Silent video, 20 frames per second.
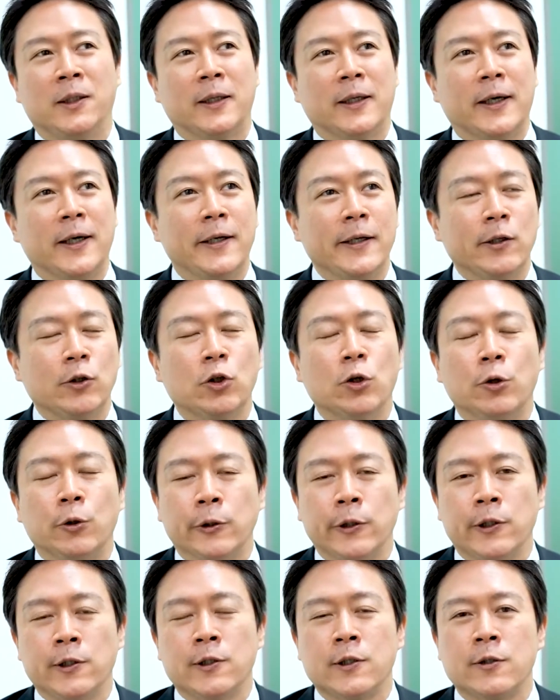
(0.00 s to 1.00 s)
getting
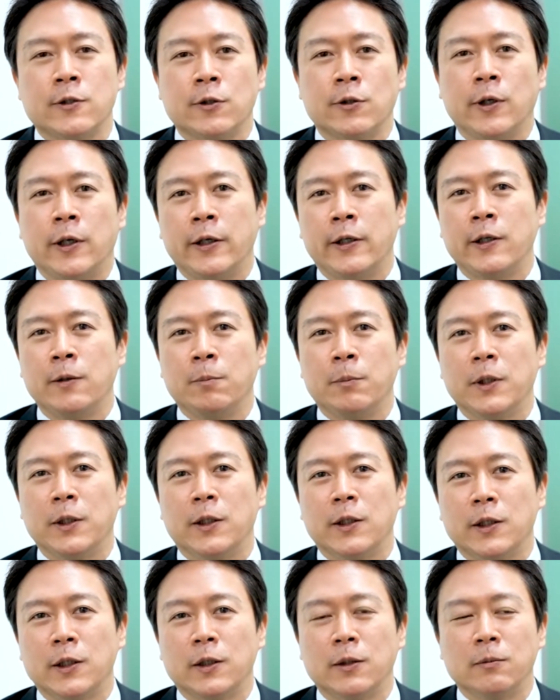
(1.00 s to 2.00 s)
toys. So I think
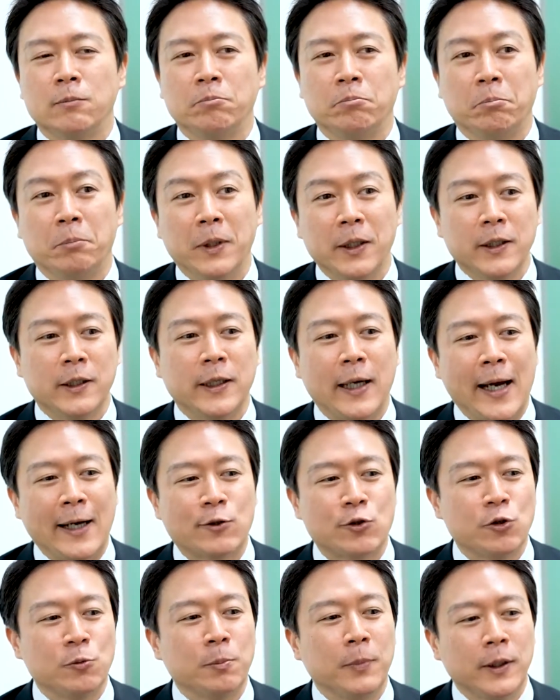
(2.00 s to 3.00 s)
money, money,
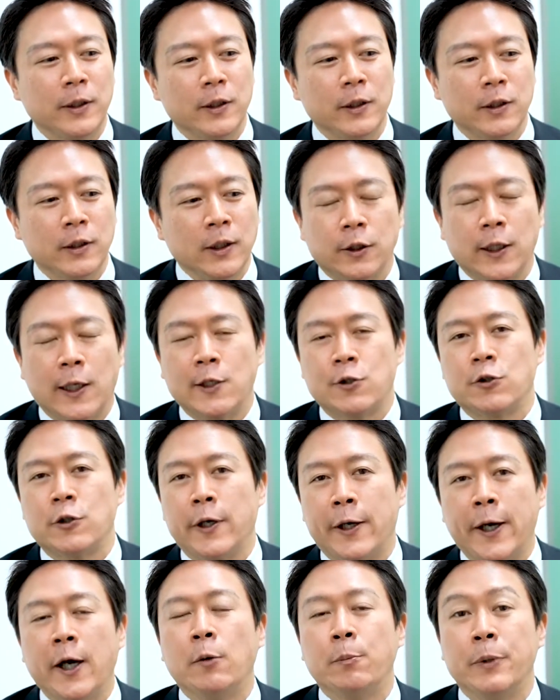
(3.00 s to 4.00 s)
actual money could actually
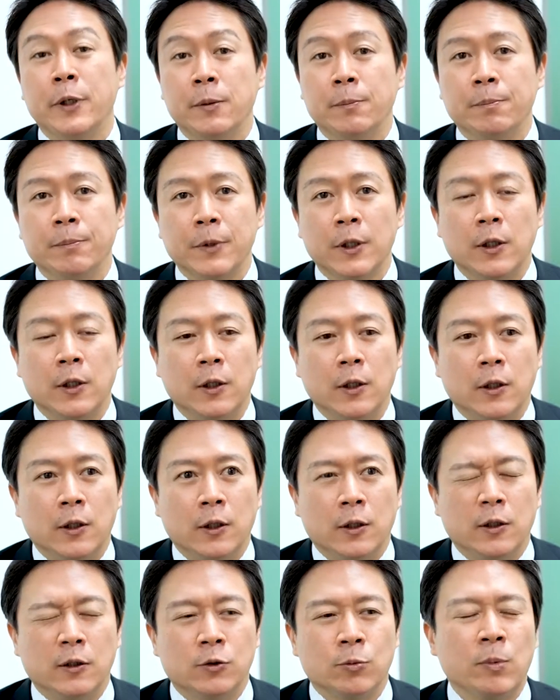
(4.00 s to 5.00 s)
help him.
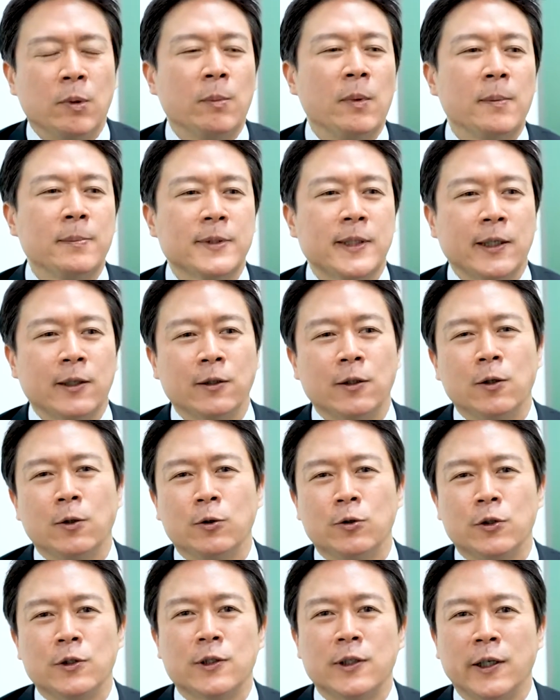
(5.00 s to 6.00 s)
So my mom's like,
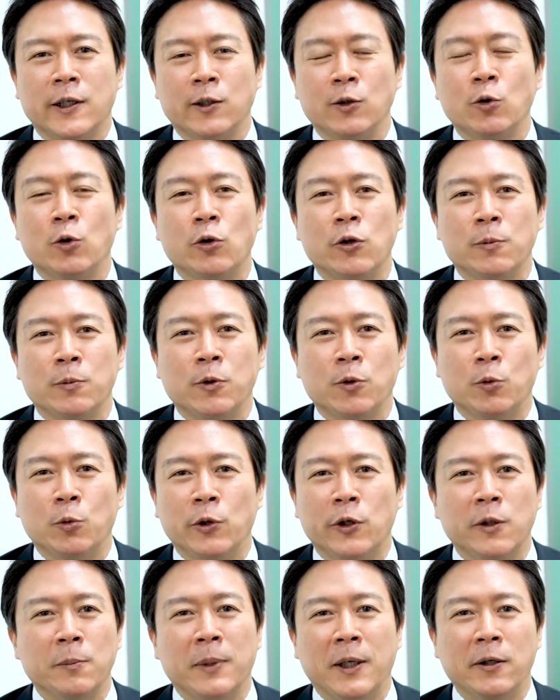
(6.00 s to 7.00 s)
no, just ignore him. Don't
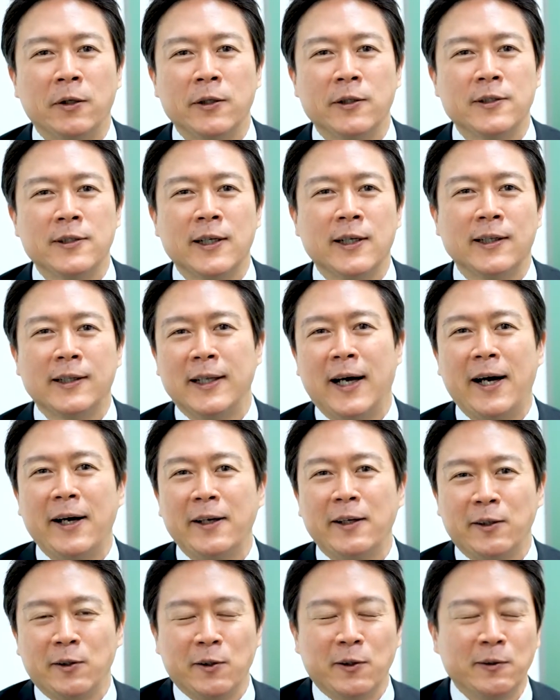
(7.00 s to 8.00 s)
worry about it. He's not
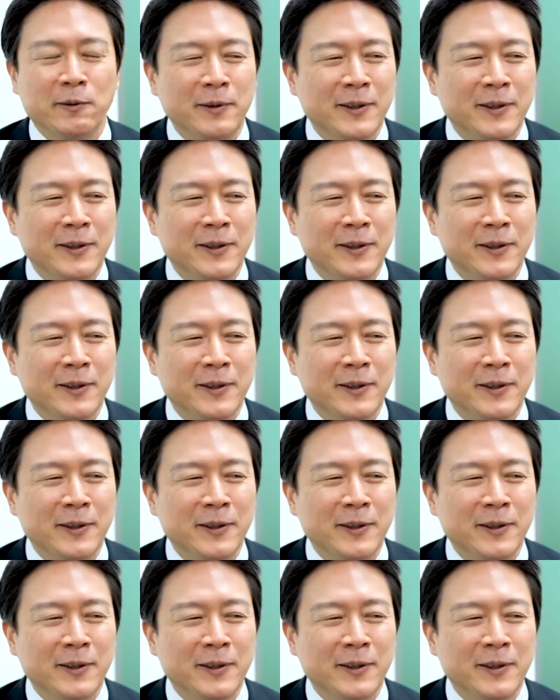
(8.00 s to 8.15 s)
dying, you know?